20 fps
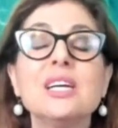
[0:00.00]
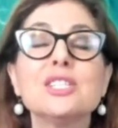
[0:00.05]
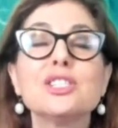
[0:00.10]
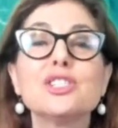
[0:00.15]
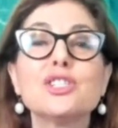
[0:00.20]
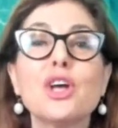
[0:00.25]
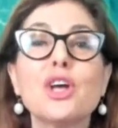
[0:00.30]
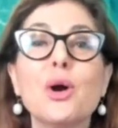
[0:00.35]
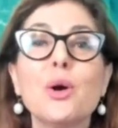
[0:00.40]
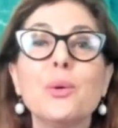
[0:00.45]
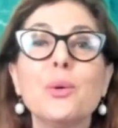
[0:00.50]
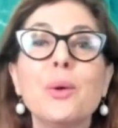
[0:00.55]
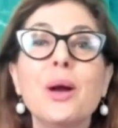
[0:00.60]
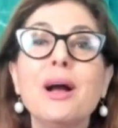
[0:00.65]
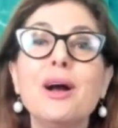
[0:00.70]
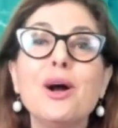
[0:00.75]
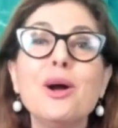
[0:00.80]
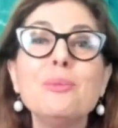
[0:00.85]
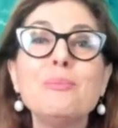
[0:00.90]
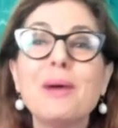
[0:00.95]
So
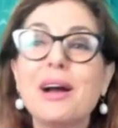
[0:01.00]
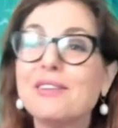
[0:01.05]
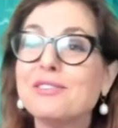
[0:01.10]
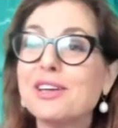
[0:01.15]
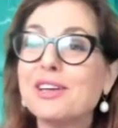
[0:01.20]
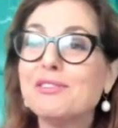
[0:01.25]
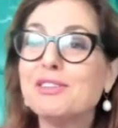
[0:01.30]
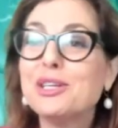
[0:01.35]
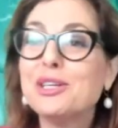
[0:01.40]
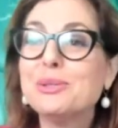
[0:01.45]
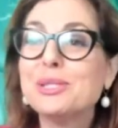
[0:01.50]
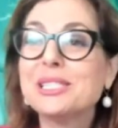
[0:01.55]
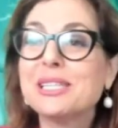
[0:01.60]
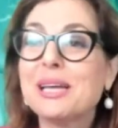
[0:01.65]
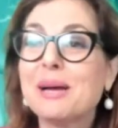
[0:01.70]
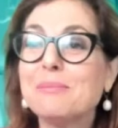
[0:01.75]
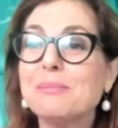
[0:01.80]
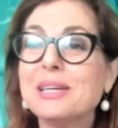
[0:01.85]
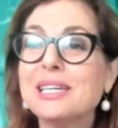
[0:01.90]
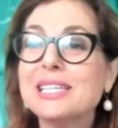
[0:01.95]
hope I've given you
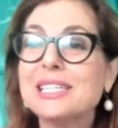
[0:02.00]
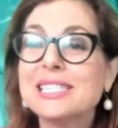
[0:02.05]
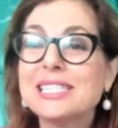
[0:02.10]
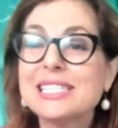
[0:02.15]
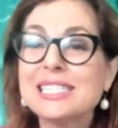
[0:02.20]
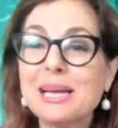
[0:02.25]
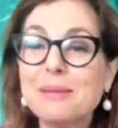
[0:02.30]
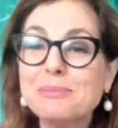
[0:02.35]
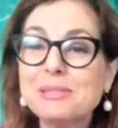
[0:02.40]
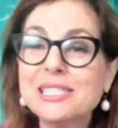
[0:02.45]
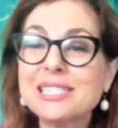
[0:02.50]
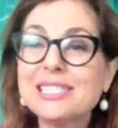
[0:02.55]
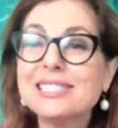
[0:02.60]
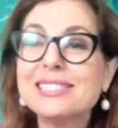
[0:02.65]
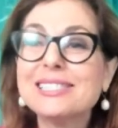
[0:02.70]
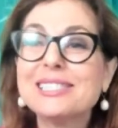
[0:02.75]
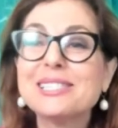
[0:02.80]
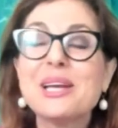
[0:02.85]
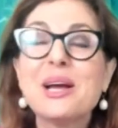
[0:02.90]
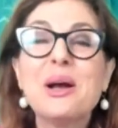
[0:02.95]
some
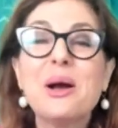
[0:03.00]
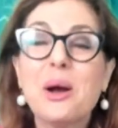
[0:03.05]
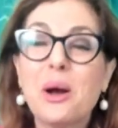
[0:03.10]
substance.